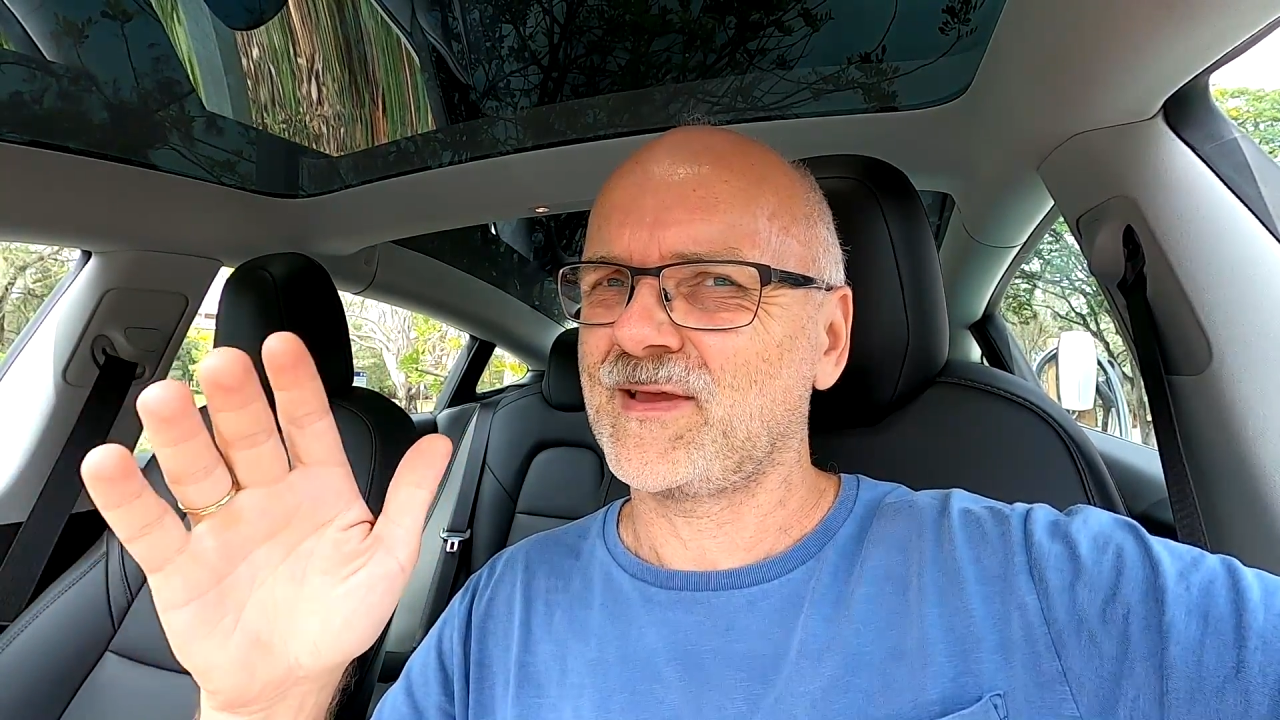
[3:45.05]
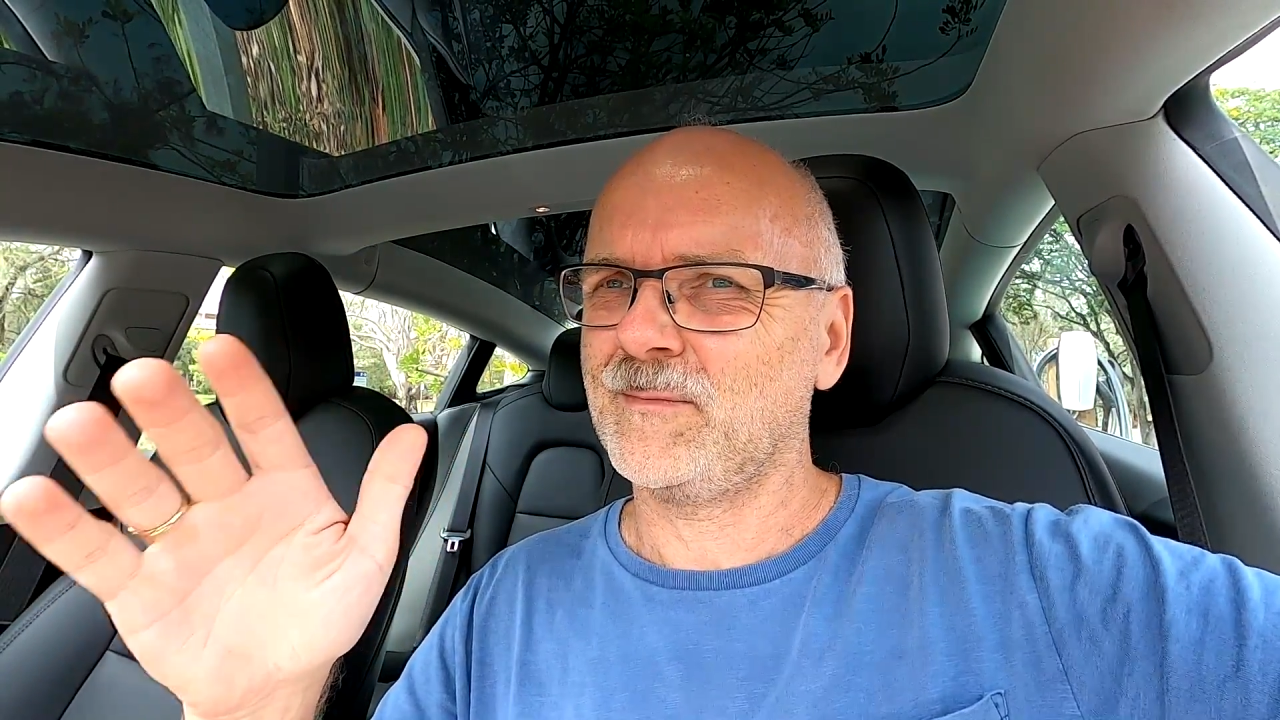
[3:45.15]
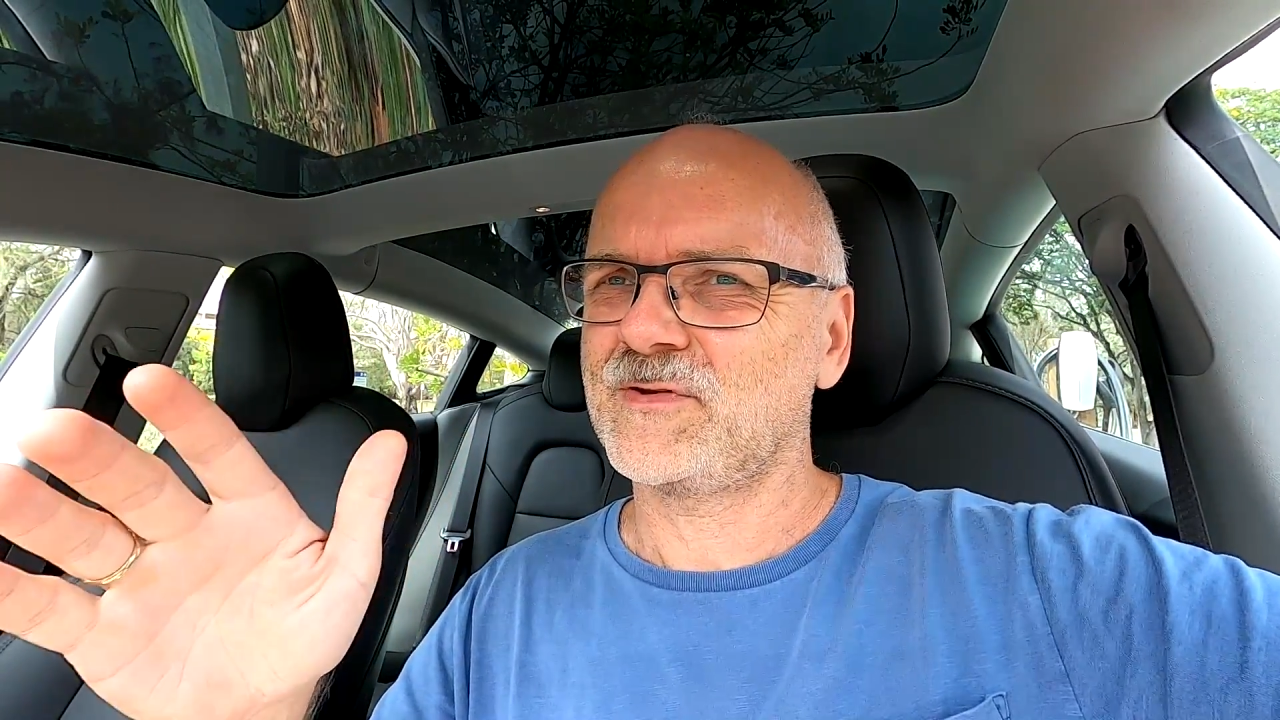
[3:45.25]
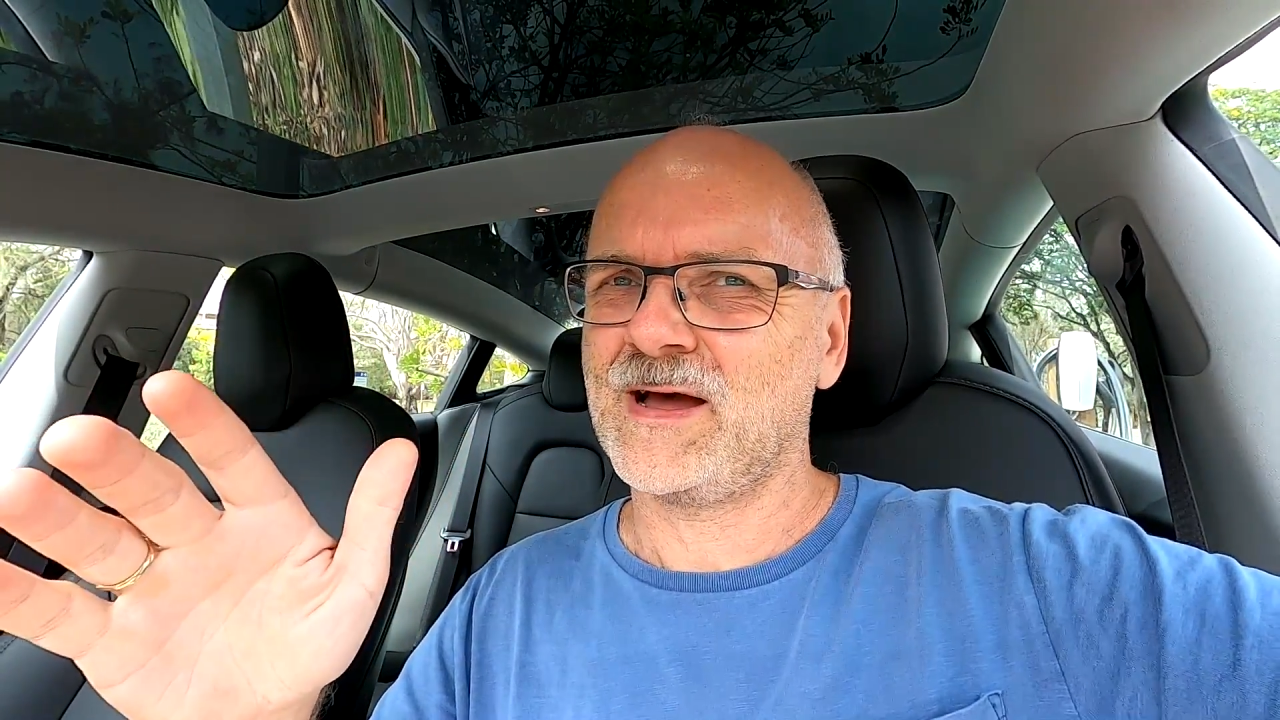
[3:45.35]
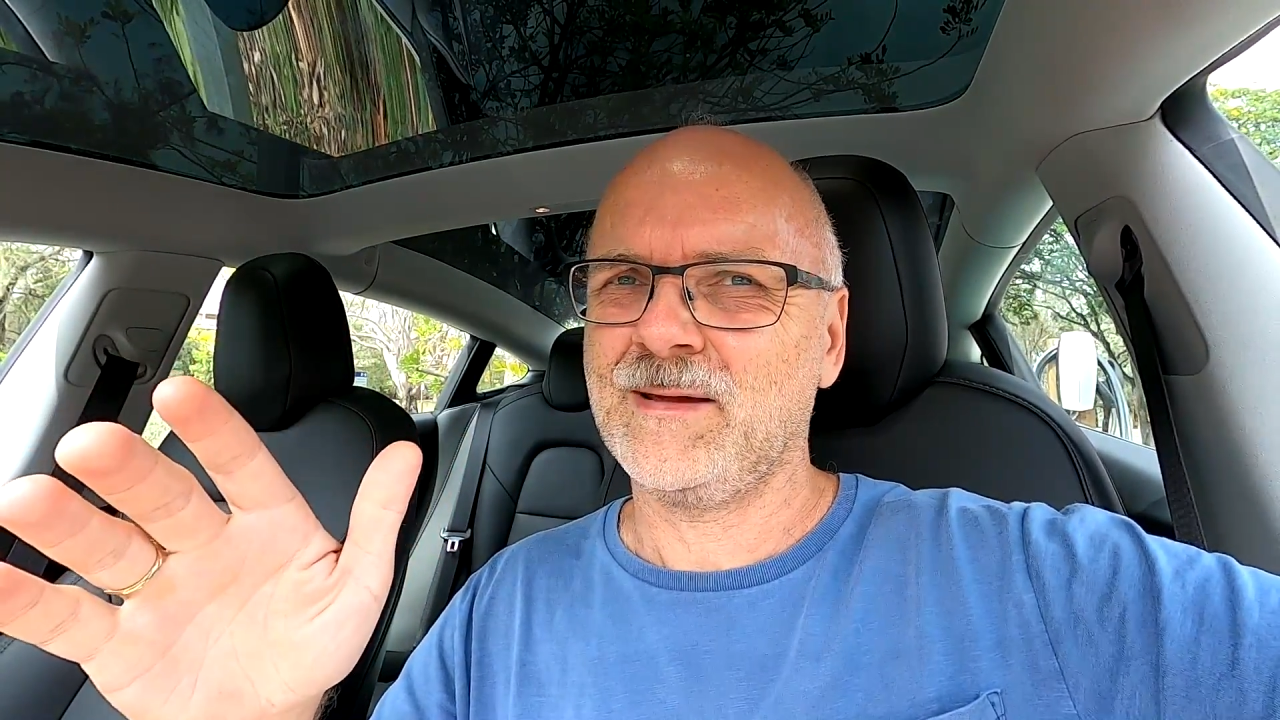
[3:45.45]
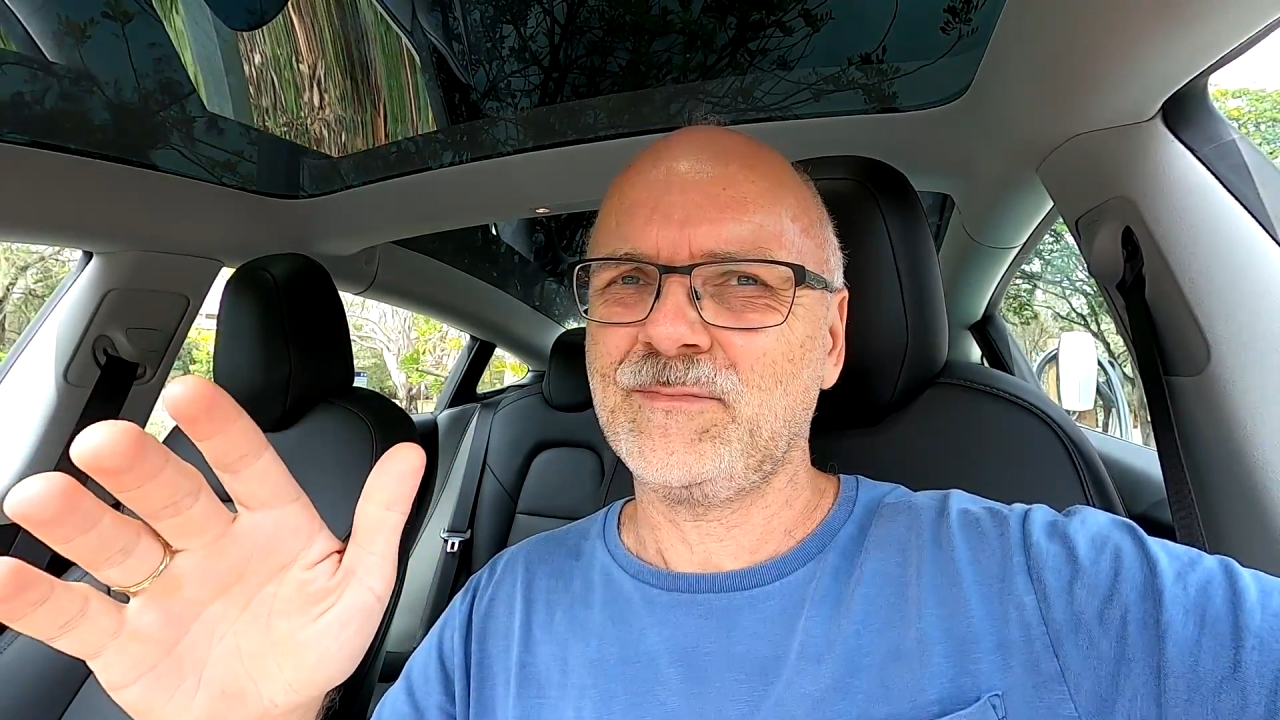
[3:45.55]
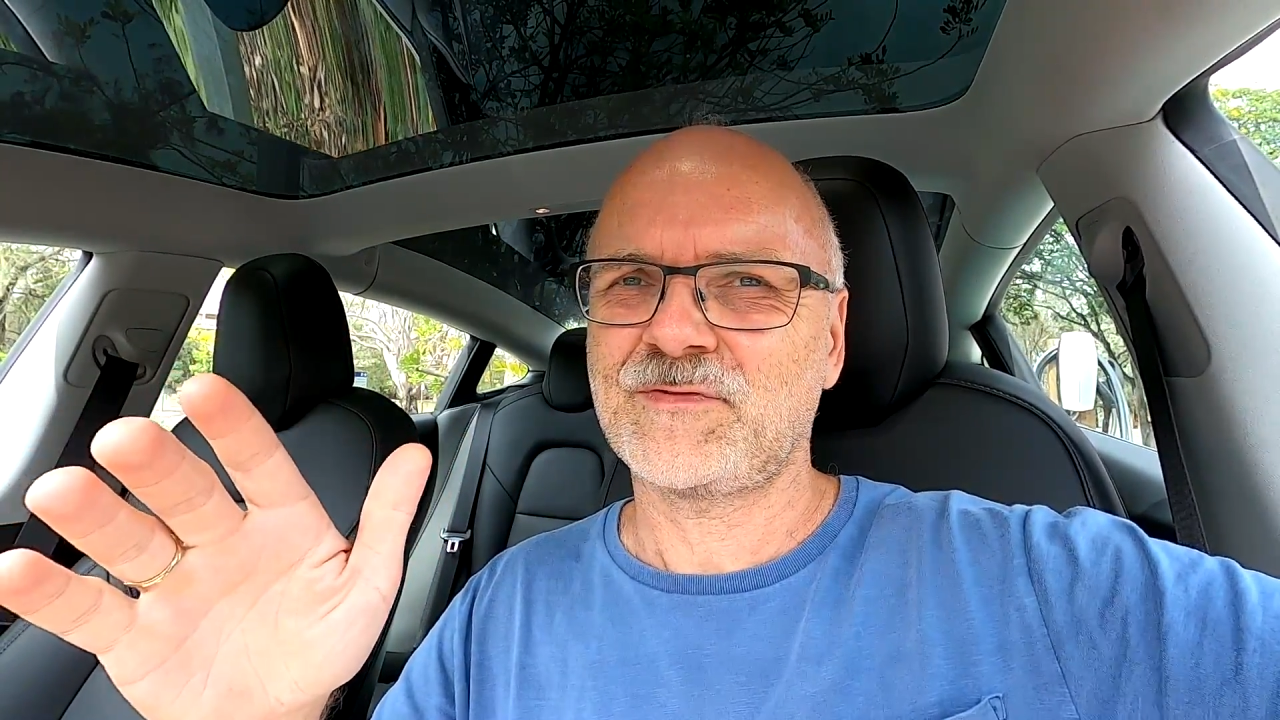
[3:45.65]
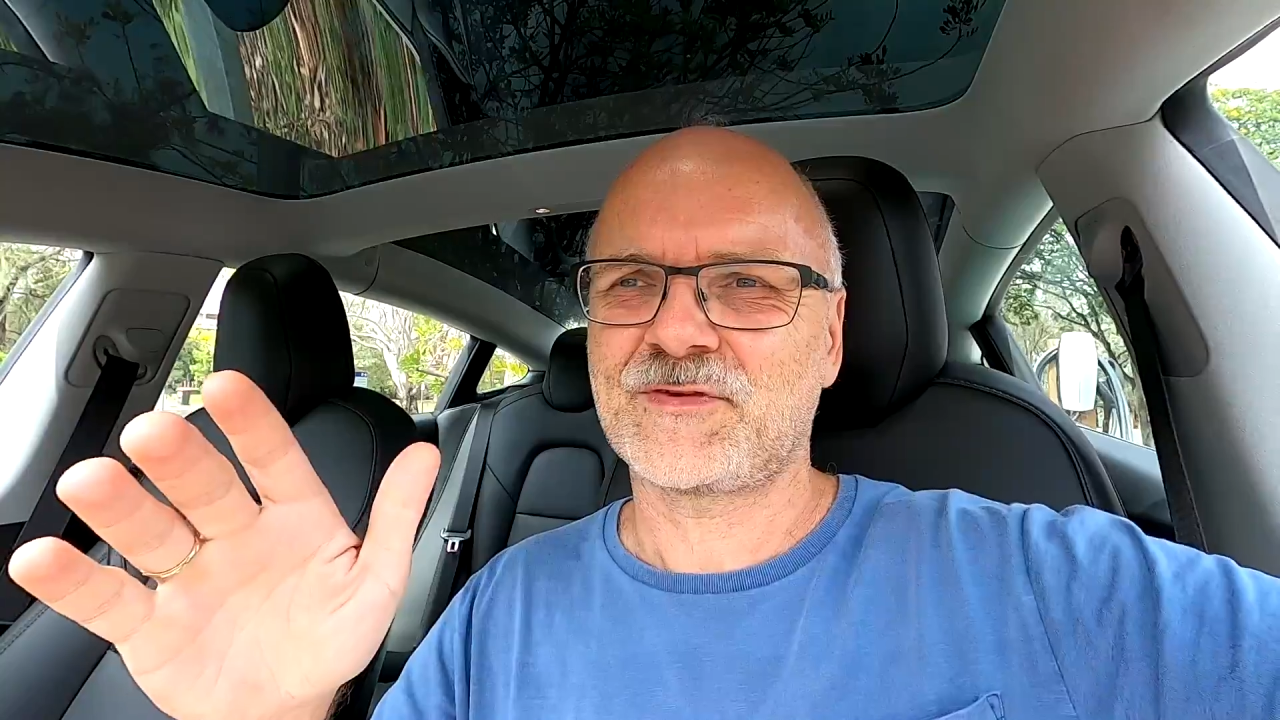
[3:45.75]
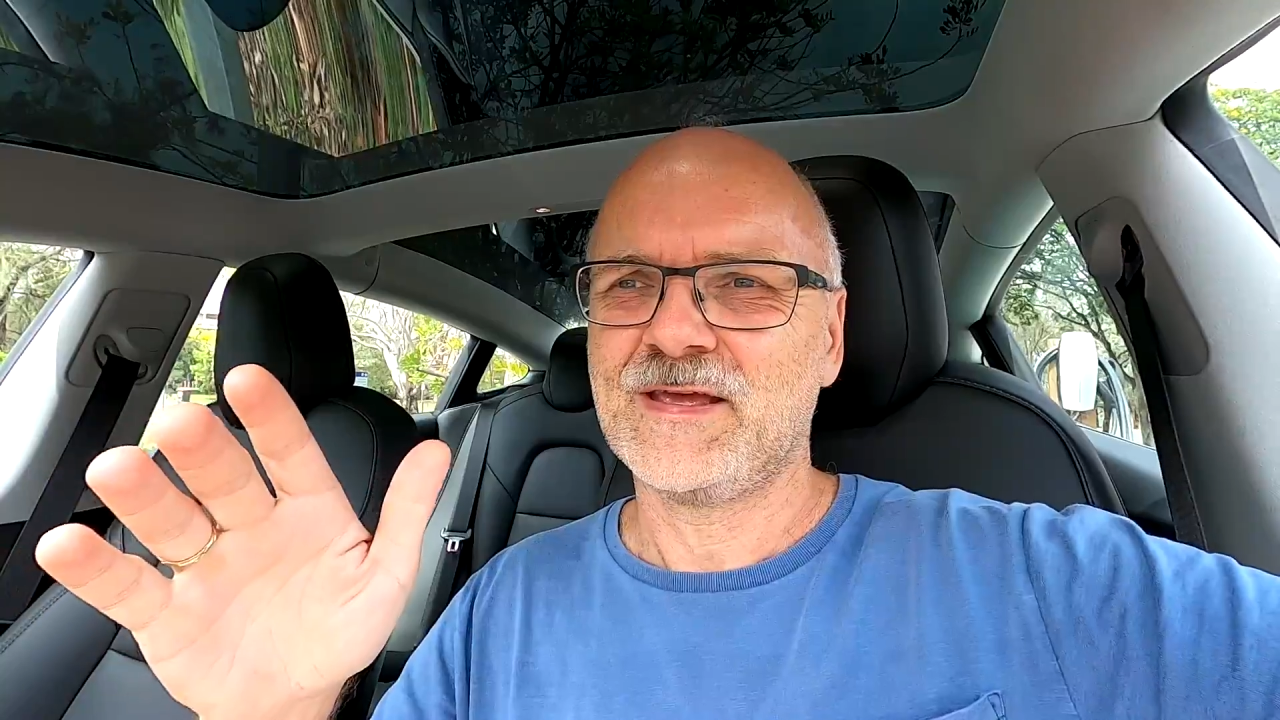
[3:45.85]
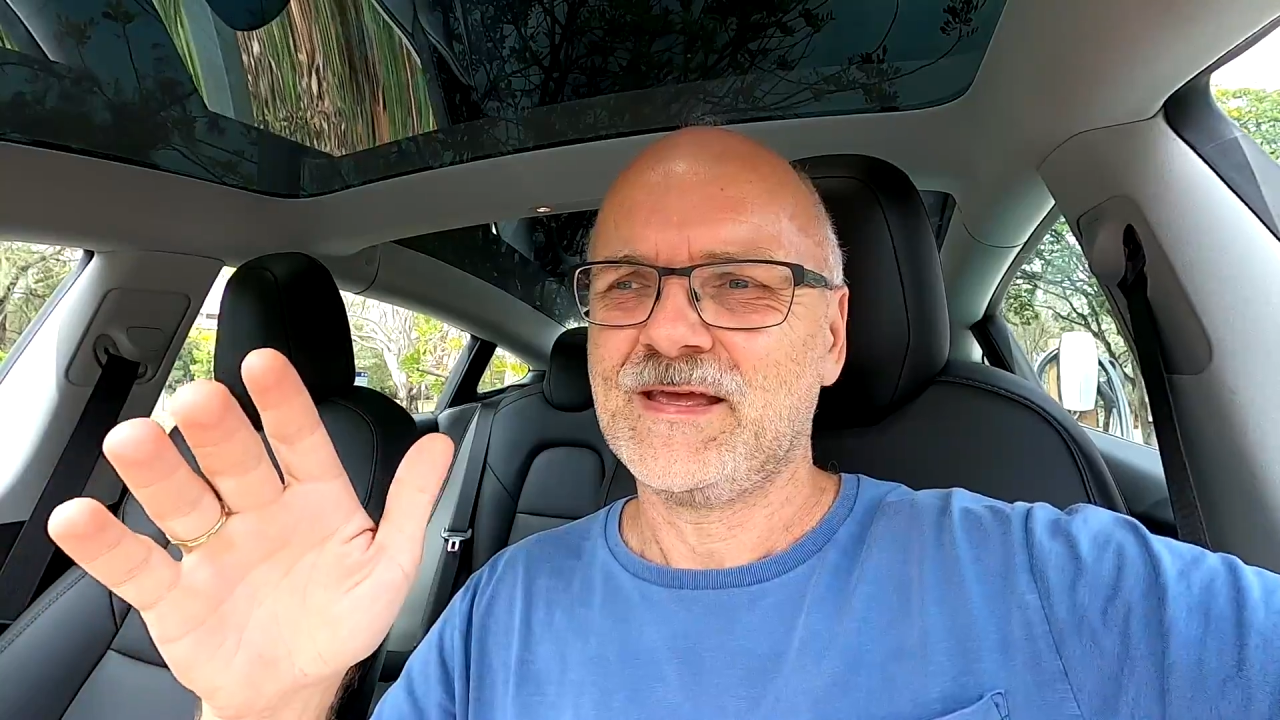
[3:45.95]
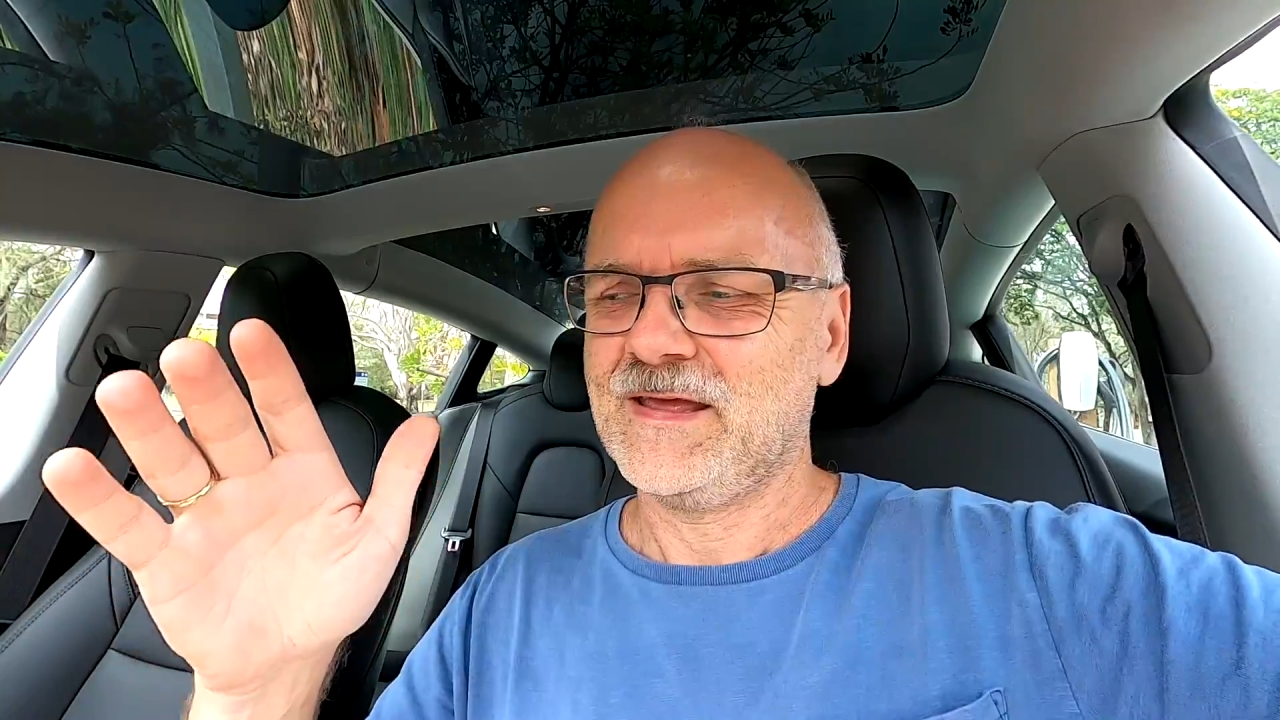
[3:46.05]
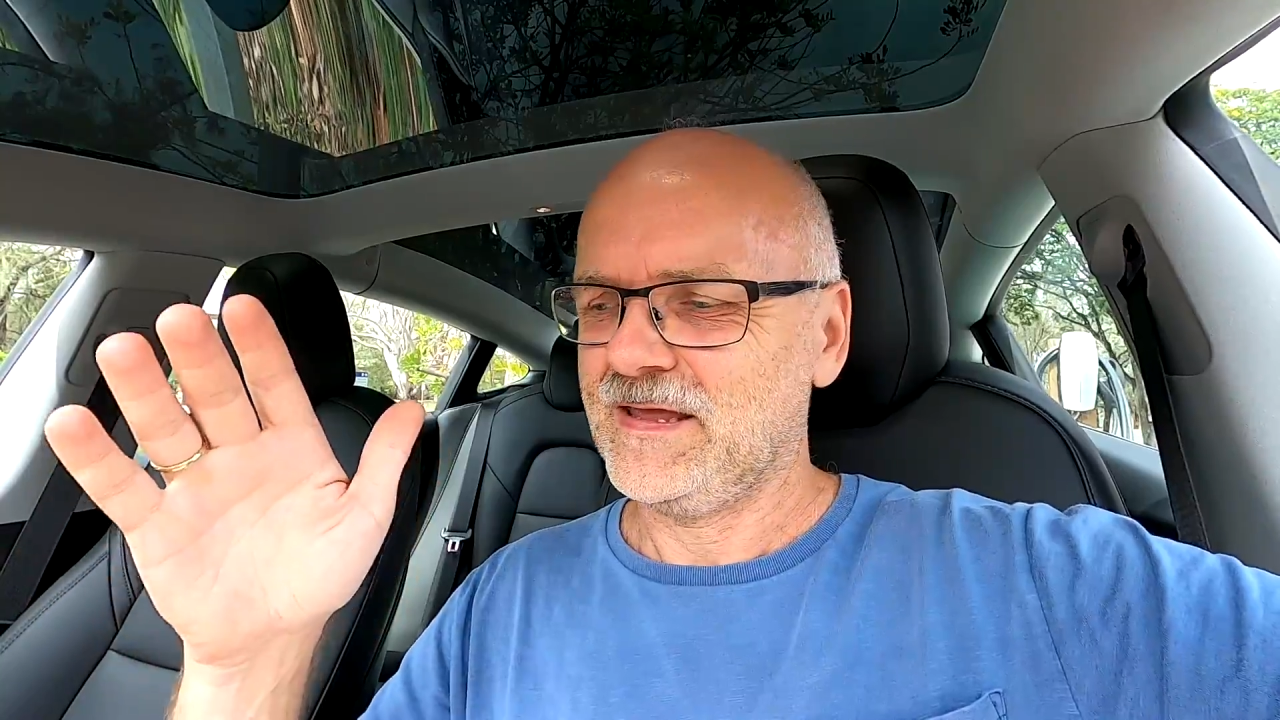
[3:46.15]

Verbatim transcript: sometimes,